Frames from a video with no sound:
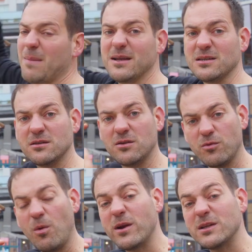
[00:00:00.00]
makes it the
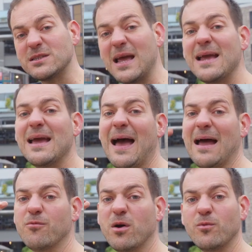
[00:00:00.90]
water stay,
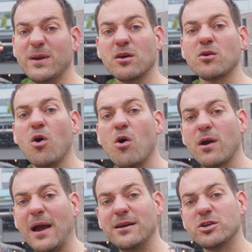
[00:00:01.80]
and one with the
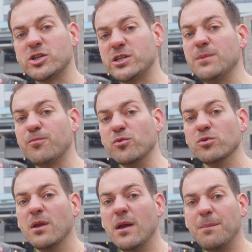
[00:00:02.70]
cork and the sheep wool,